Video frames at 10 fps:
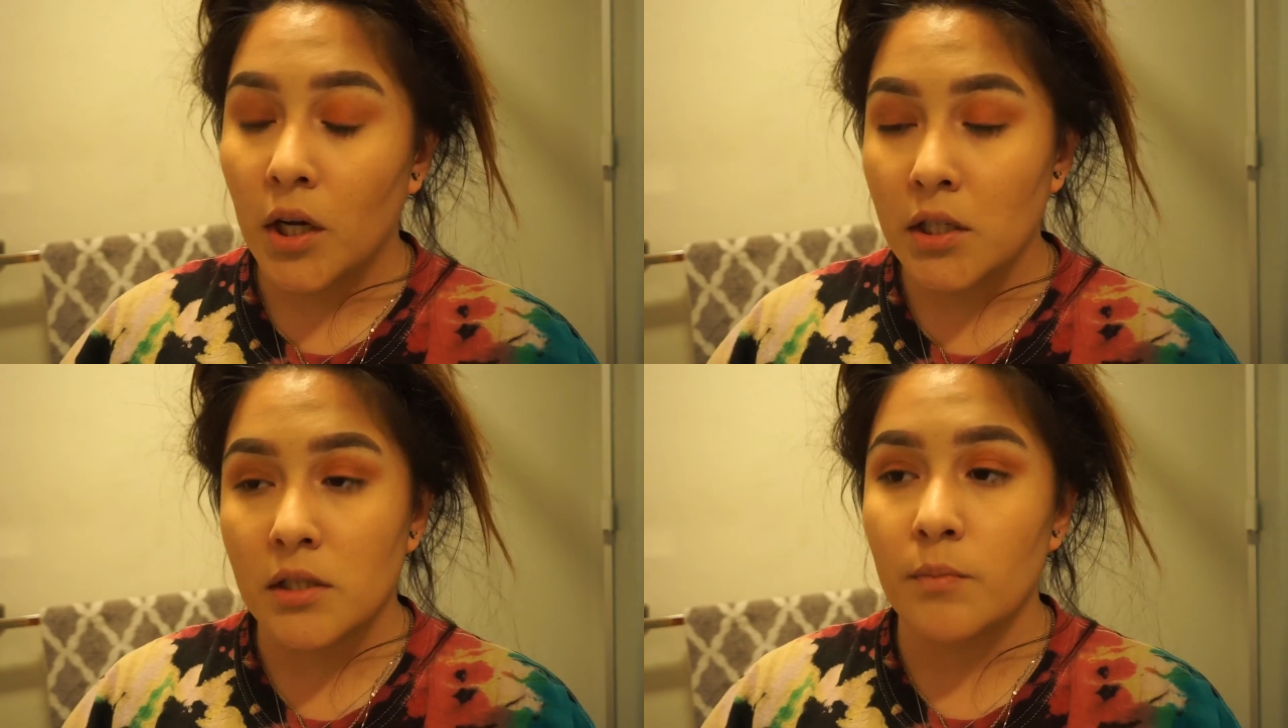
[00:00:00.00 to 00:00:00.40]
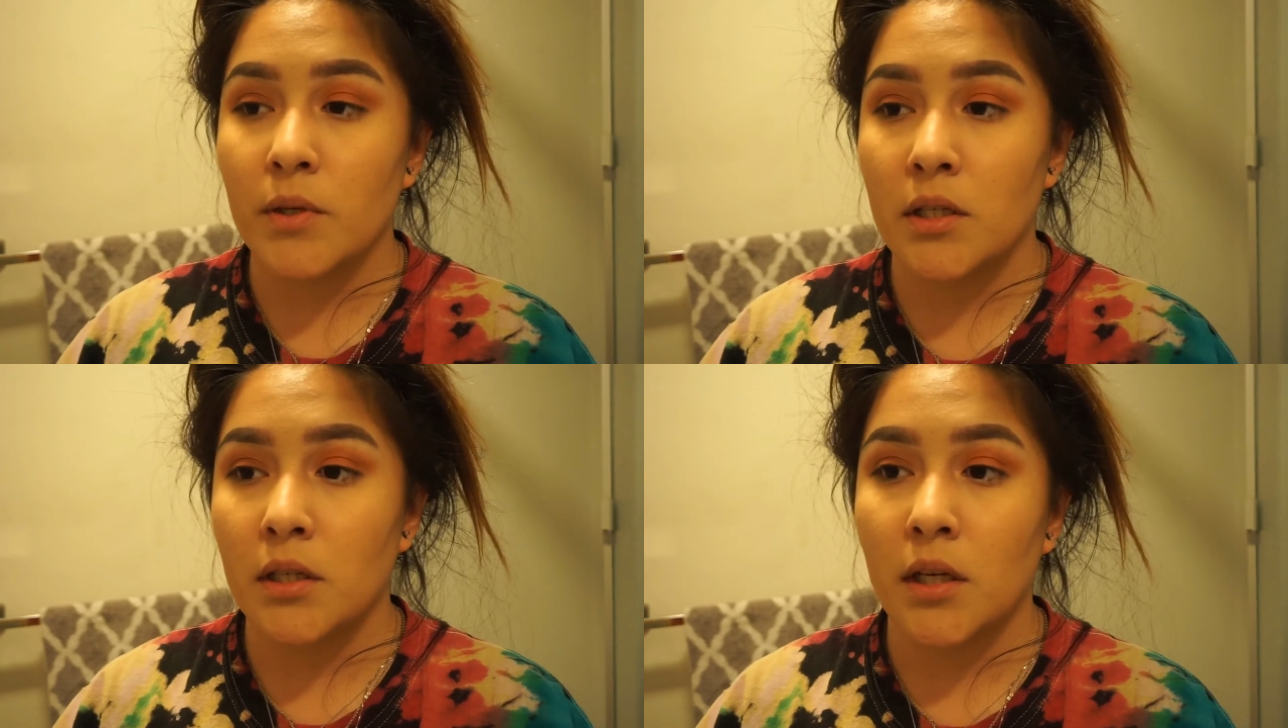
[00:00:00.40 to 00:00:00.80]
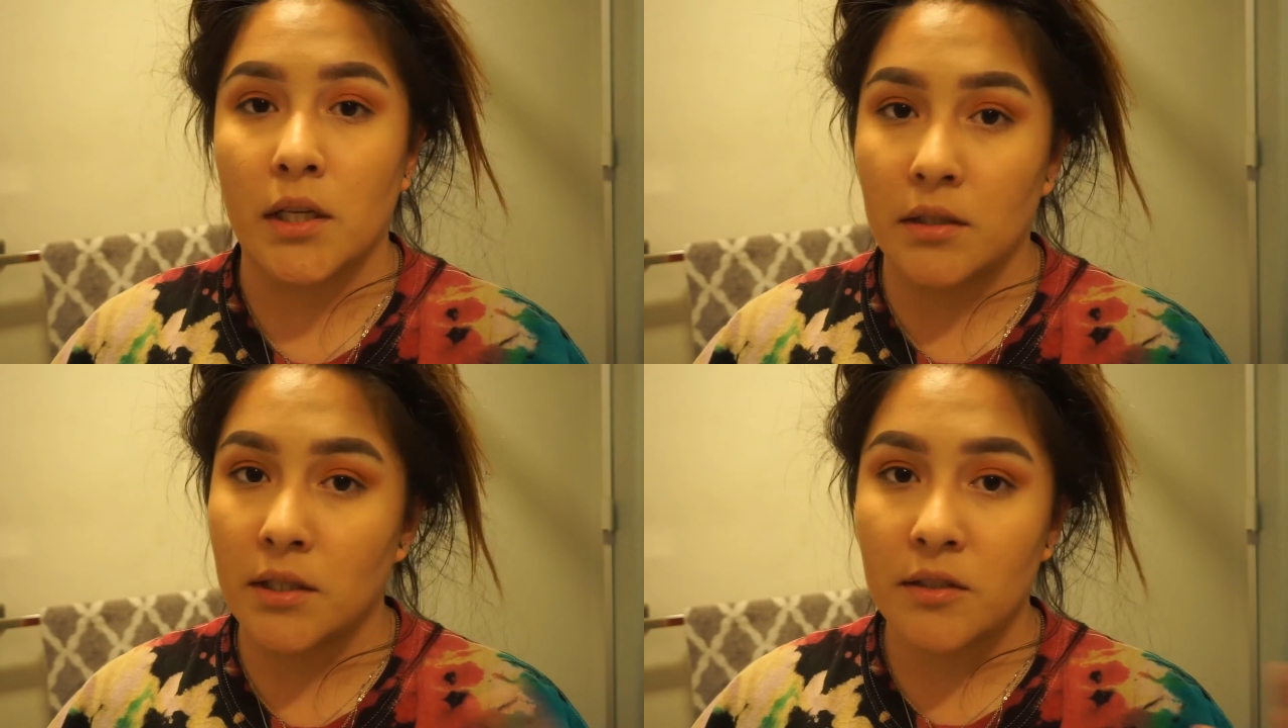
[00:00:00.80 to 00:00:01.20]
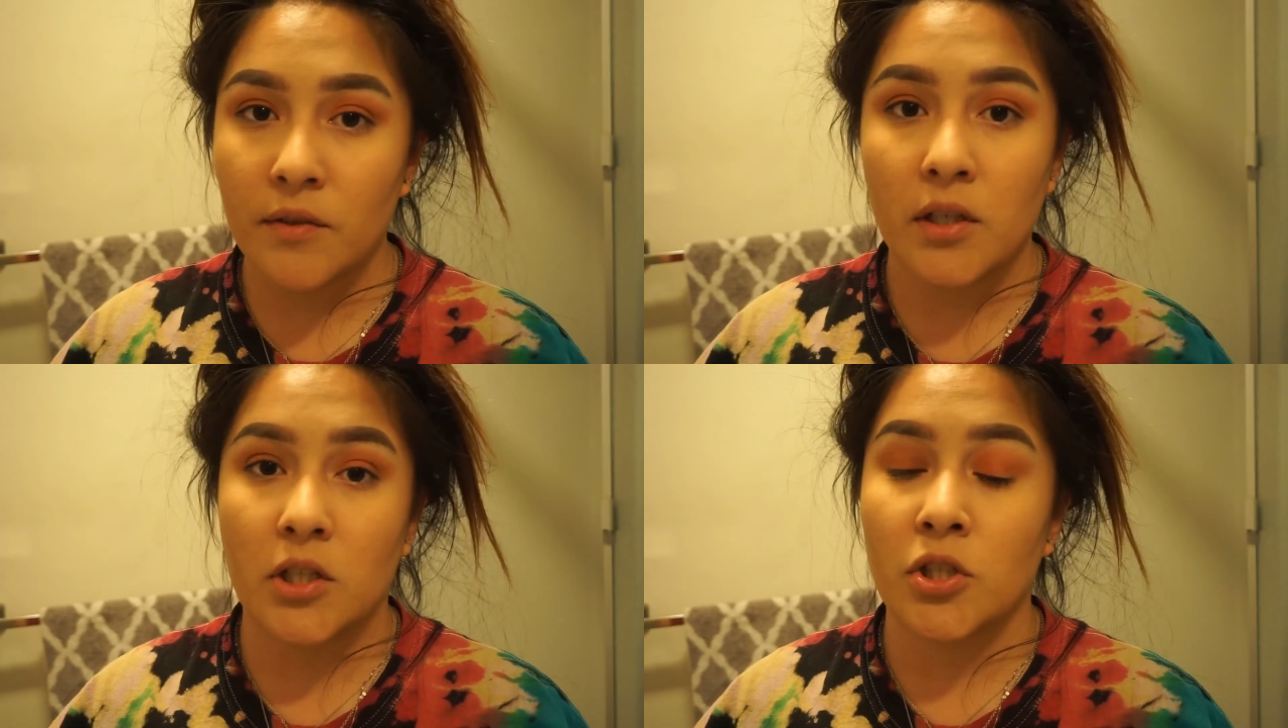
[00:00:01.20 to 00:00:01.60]
honest opinion is this
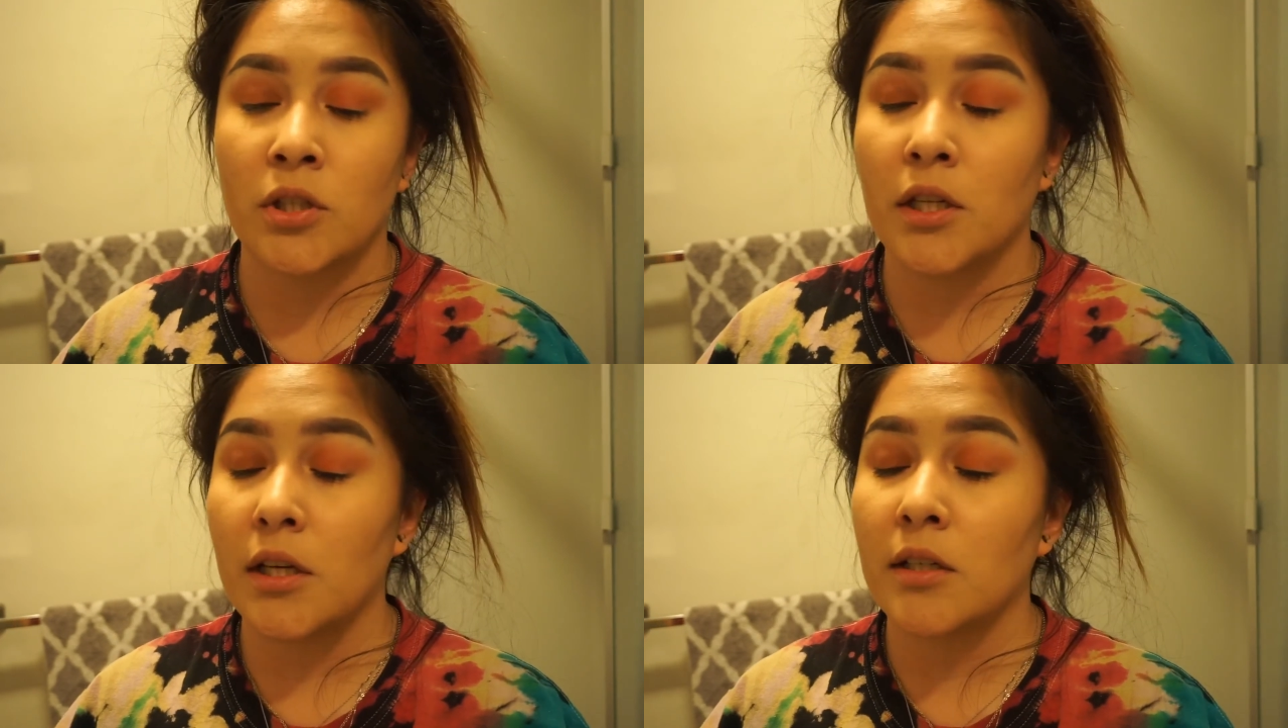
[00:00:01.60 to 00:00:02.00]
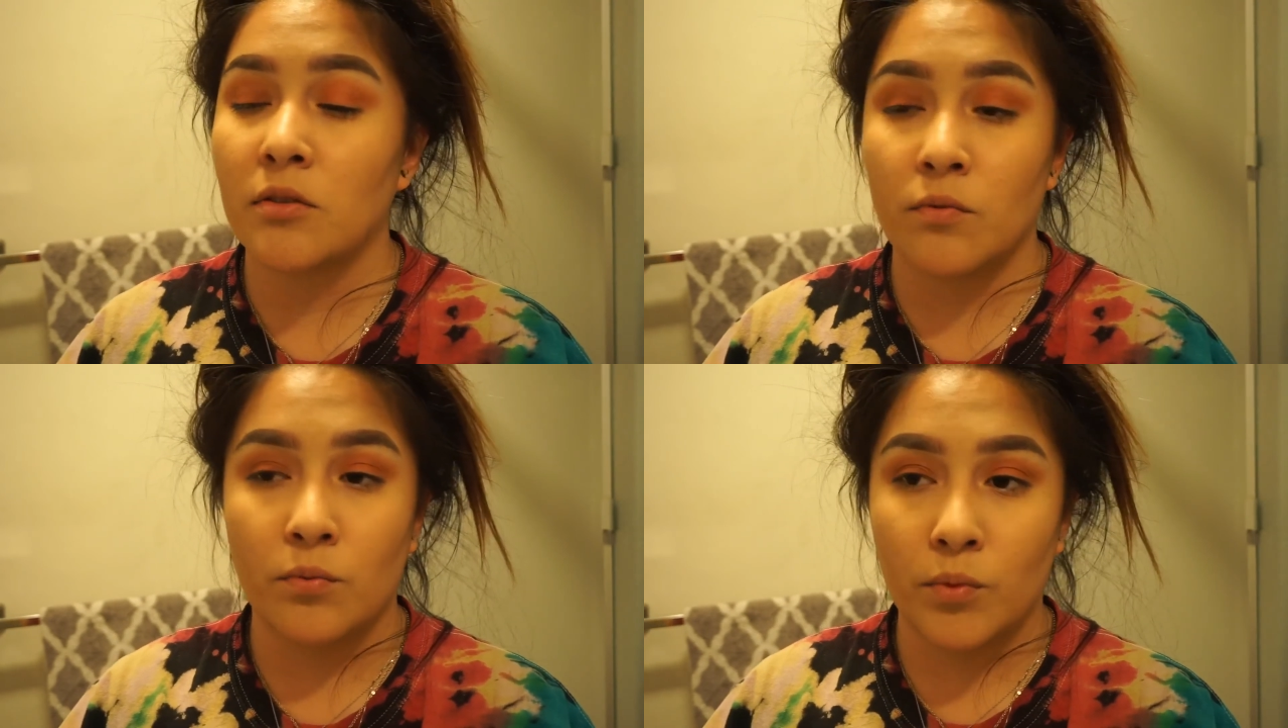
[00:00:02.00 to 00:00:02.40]
foundation is